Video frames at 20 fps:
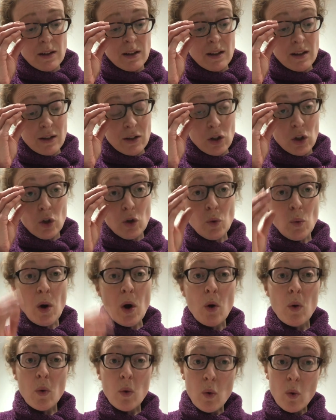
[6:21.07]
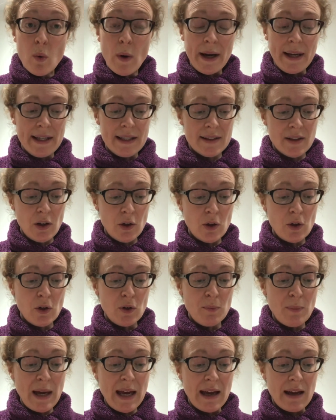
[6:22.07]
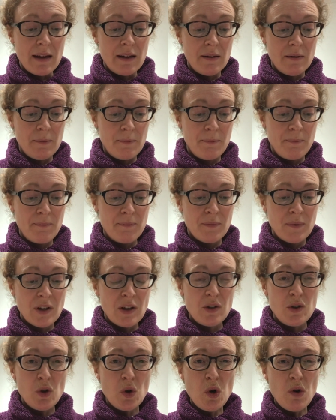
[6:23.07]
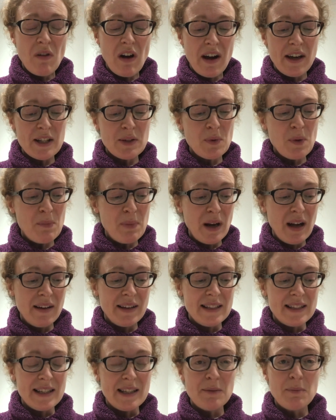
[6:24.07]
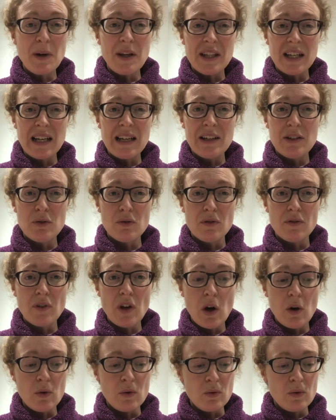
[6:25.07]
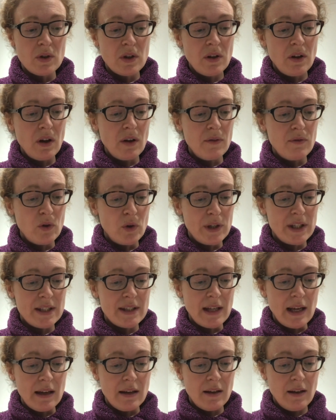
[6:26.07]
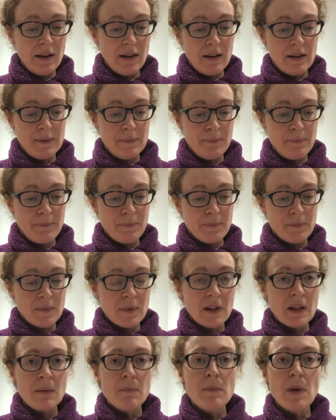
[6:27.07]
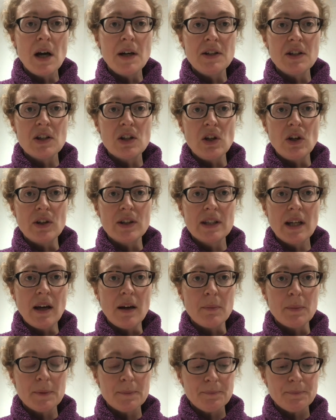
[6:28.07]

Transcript: "You were always a good man. Your eyes were blinded by the glitter of gold," a voice said. Midas looked up.